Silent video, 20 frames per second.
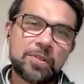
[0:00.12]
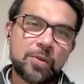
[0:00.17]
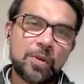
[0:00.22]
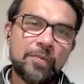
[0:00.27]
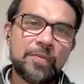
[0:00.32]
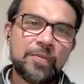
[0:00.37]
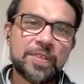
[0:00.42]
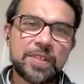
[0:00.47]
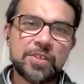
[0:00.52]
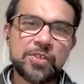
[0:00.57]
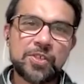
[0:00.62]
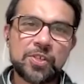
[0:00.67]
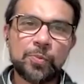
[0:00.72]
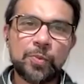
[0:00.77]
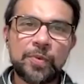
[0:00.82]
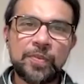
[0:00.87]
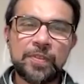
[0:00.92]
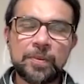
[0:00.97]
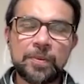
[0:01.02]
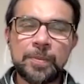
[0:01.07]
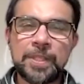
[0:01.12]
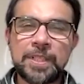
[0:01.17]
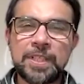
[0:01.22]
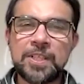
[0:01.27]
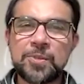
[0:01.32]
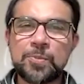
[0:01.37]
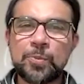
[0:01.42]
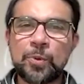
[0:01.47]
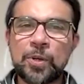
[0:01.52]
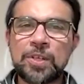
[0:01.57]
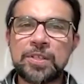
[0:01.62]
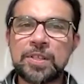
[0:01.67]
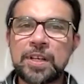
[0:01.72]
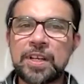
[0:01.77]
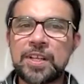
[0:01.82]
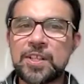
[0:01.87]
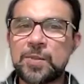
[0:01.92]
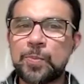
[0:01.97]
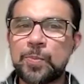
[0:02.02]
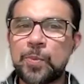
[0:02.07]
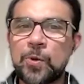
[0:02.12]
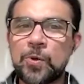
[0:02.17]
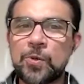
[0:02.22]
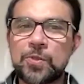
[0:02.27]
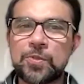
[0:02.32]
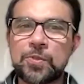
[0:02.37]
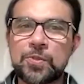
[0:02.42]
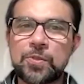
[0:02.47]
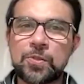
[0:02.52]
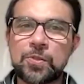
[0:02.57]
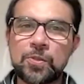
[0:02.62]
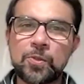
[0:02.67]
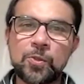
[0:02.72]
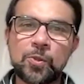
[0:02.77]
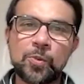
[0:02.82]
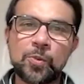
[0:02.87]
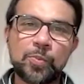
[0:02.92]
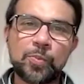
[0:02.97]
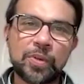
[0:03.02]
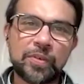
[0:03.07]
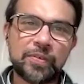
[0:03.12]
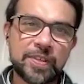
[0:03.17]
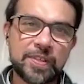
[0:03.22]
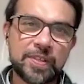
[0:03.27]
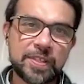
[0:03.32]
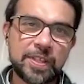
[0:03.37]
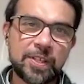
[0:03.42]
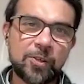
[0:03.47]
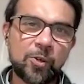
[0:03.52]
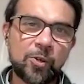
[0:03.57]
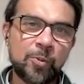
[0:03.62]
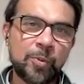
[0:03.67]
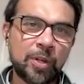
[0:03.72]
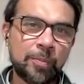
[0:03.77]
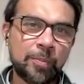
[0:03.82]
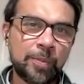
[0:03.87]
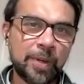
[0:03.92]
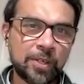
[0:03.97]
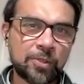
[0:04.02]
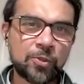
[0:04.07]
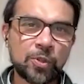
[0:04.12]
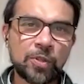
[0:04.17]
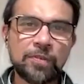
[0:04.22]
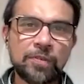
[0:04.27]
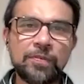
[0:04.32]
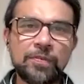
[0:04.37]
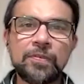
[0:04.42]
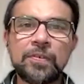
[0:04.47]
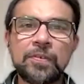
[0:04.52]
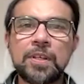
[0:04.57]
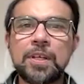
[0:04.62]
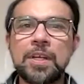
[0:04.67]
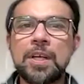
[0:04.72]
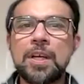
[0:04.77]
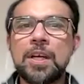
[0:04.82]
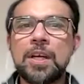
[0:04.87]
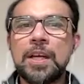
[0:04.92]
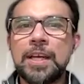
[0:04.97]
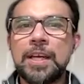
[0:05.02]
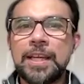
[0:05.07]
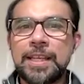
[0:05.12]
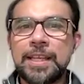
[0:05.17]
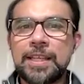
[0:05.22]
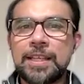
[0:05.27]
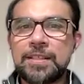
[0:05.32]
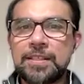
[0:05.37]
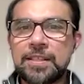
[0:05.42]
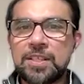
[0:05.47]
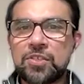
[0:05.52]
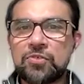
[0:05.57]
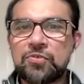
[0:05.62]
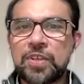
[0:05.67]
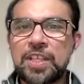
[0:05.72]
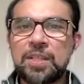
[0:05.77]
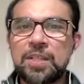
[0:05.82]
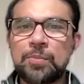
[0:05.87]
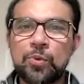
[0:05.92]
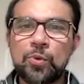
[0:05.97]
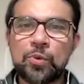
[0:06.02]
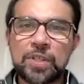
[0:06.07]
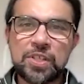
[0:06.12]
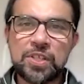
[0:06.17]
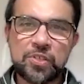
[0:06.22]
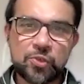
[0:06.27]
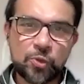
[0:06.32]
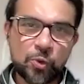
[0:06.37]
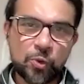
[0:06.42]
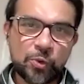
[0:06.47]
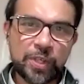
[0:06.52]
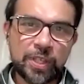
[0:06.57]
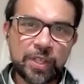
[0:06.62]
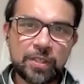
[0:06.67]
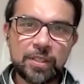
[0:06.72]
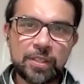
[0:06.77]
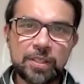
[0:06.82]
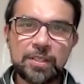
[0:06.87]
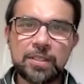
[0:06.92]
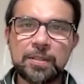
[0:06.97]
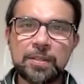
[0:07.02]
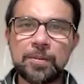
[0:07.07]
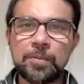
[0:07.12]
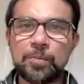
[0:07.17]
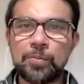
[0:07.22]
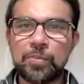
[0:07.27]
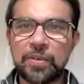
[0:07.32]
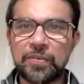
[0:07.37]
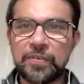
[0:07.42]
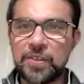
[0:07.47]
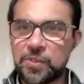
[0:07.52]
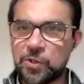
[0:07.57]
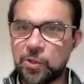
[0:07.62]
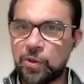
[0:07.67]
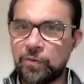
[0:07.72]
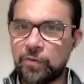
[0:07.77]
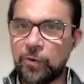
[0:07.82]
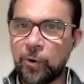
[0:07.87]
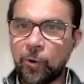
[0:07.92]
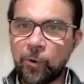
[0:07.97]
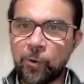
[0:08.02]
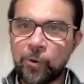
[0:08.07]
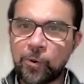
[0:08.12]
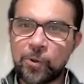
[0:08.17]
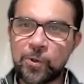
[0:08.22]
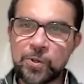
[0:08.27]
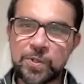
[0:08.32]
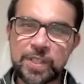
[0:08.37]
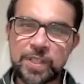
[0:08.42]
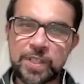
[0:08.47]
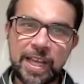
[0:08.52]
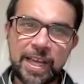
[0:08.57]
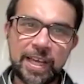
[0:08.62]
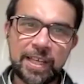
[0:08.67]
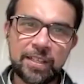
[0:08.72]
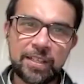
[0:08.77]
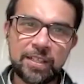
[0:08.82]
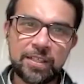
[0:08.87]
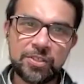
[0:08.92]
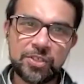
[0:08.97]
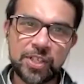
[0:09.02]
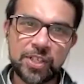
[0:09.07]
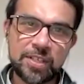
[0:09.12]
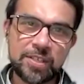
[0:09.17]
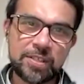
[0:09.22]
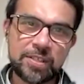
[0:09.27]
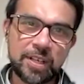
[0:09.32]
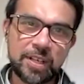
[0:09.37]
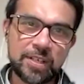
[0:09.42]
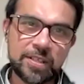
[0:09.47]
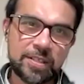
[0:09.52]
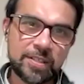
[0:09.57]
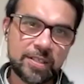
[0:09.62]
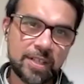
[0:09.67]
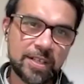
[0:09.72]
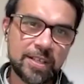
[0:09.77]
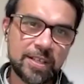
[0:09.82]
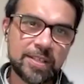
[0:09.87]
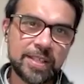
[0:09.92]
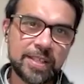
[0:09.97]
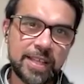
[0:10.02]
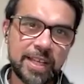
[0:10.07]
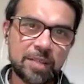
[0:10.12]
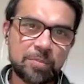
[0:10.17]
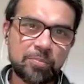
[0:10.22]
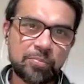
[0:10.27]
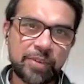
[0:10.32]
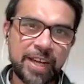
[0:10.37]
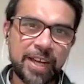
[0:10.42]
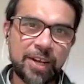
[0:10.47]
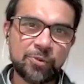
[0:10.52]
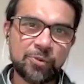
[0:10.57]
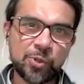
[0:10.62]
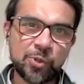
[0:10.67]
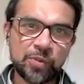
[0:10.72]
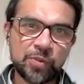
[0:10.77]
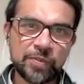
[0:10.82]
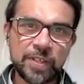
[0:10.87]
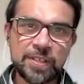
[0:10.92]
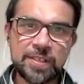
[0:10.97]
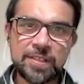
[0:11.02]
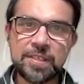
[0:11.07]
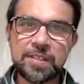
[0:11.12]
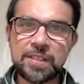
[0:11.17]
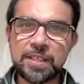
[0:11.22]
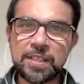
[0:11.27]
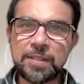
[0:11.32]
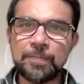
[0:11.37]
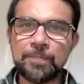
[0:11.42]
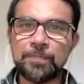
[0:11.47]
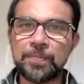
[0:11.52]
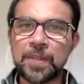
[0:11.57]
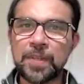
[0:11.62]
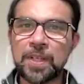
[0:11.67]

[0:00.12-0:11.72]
conversation with the Middle East Monitor, I spoke to Professor Omer Bartov. He is an Israeli-born historian, professor of Holocaust and Genocide Studies at Brown University,